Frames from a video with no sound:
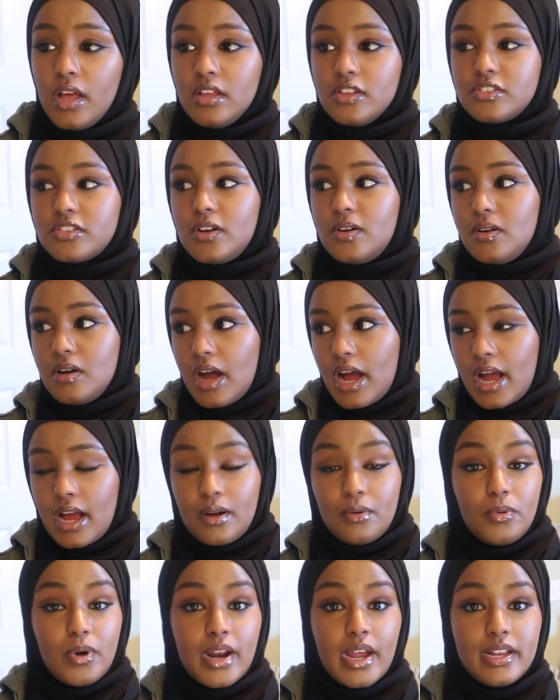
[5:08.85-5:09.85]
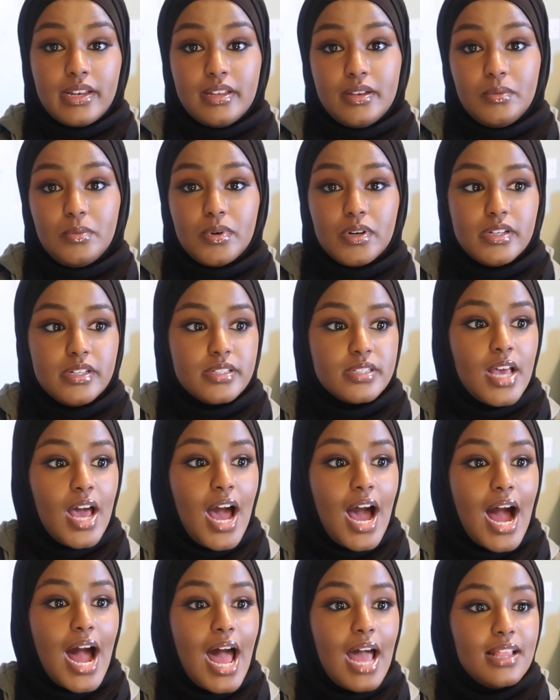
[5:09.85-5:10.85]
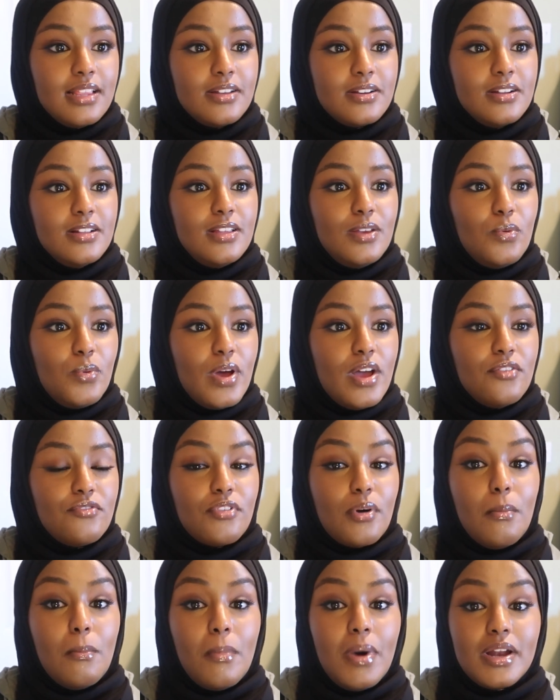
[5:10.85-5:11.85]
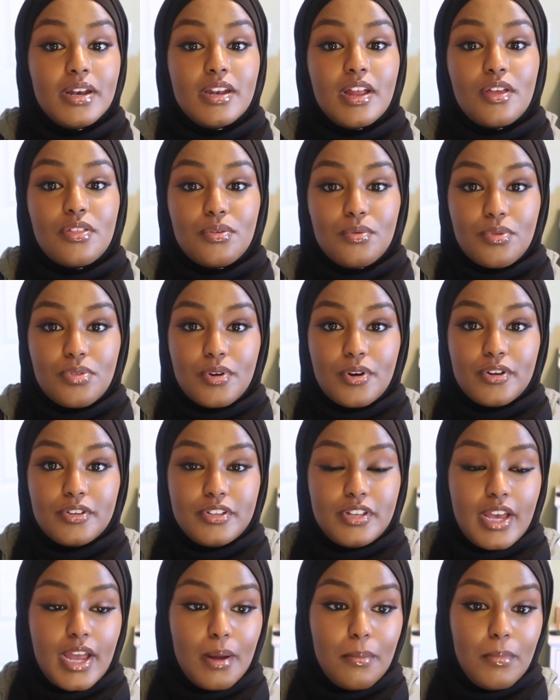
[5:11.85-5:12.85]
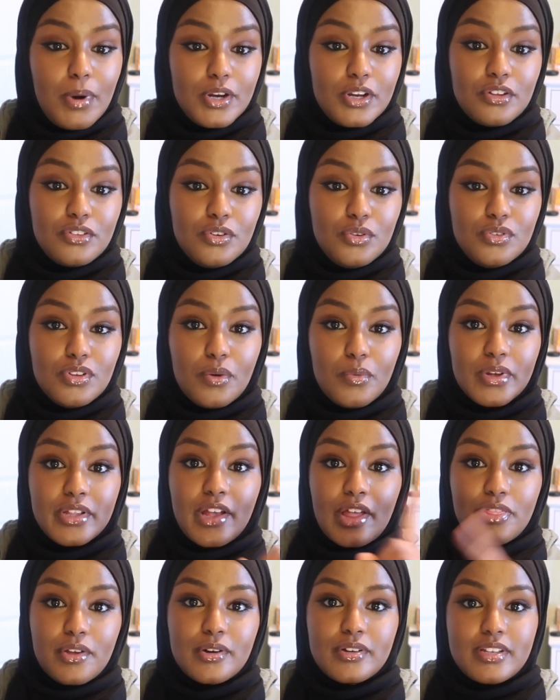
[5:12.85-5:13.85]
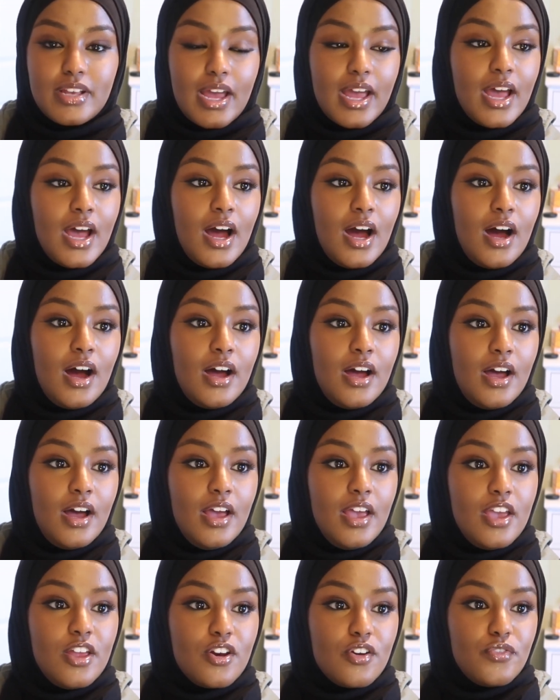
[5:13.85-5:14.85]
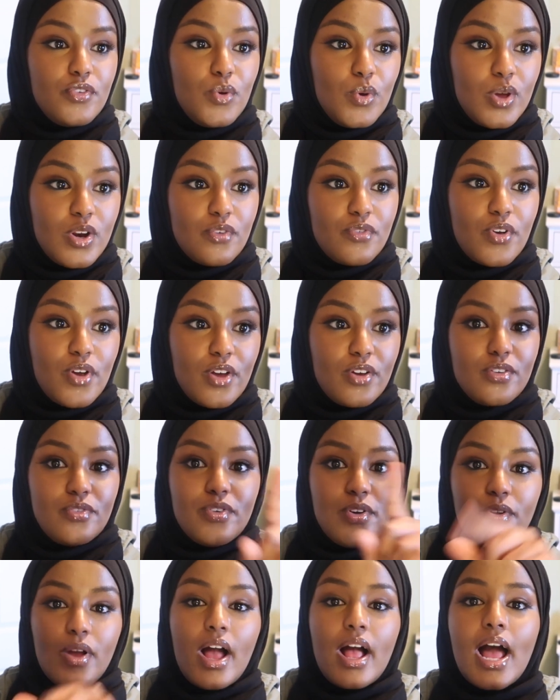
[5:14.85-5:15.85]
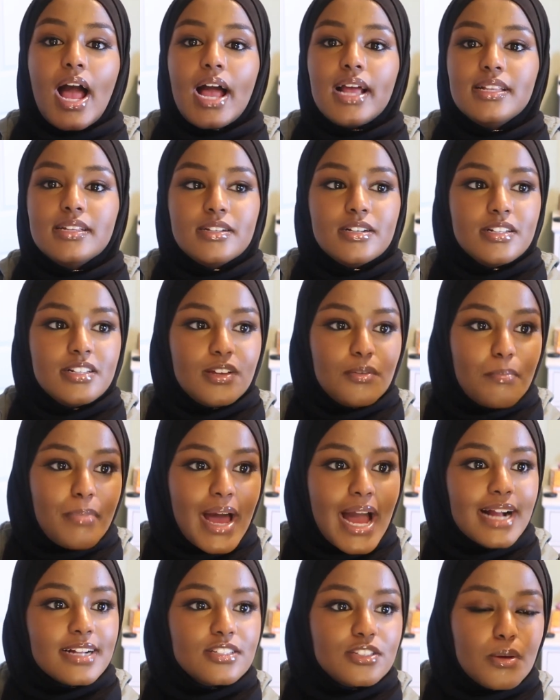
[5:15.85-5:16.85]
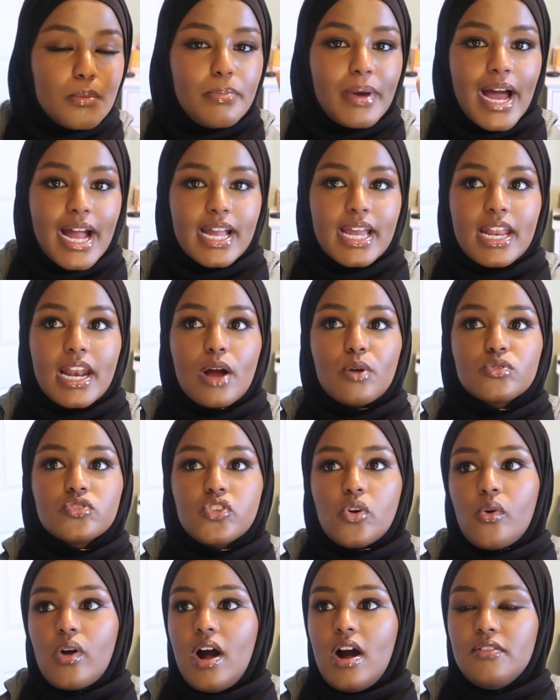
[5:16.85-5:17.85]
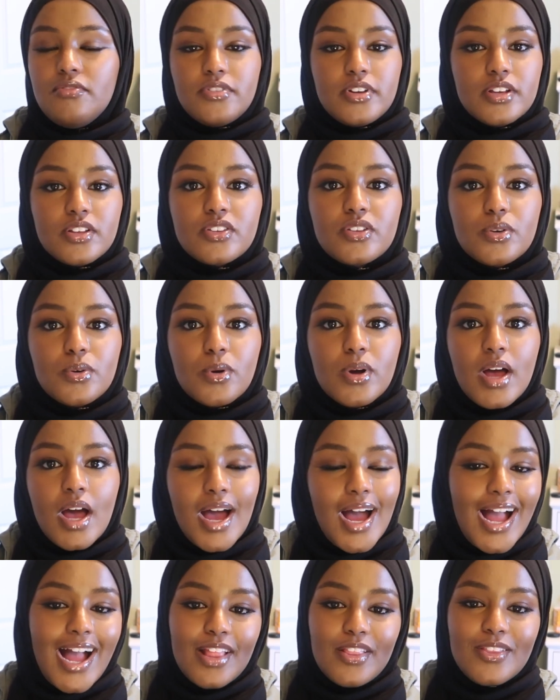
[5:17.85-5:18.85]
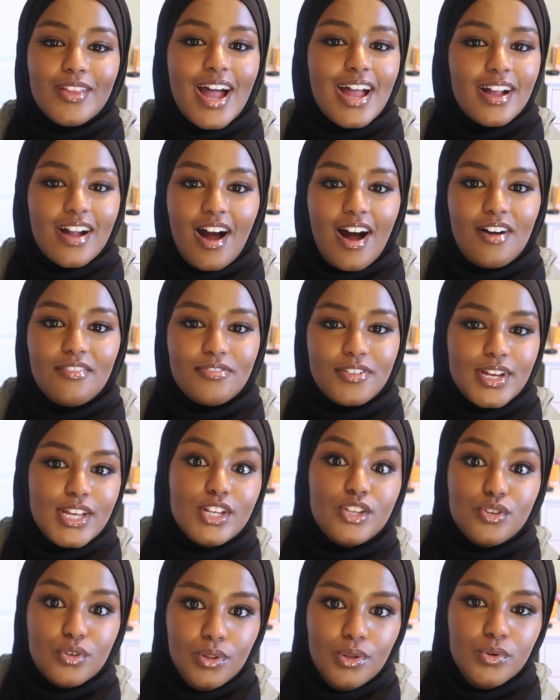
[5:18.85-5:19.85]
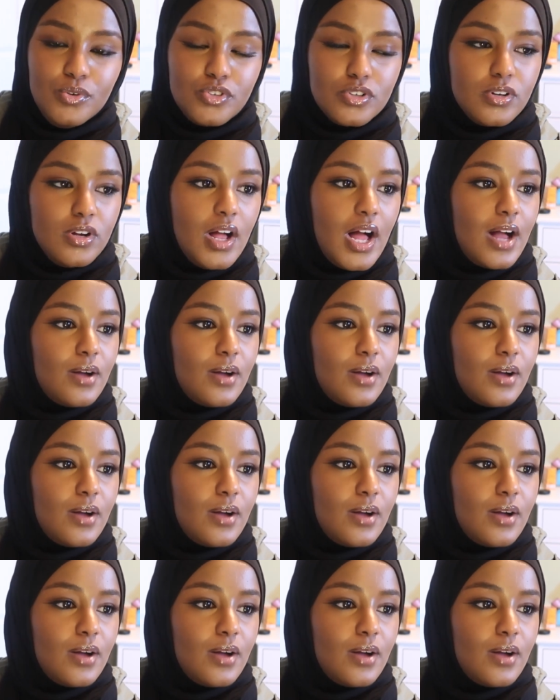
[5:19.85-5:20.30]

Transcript: So what I did was I literally went from Monday through Thursday, Monday, Tuesday, Wednesday, Thursday, interview. I literally back to back, and I was so confident too. Not confident, delusional.